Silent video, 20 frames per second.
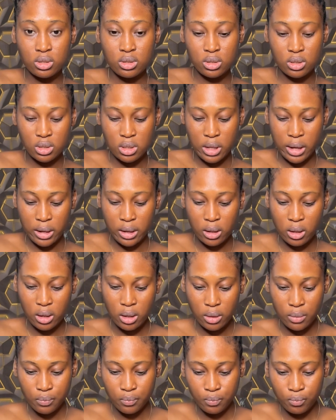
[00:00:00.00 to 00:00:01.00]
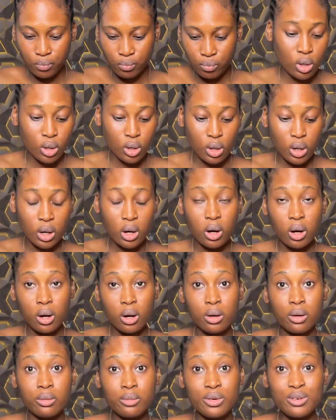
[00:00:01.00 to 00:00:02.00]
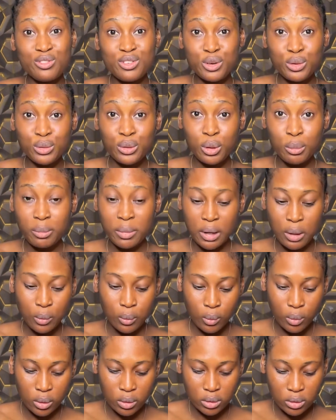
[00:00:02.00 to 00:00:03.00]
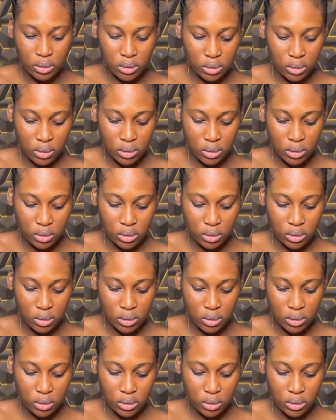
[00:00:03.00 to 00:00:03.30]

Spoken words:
looks like. Review number one.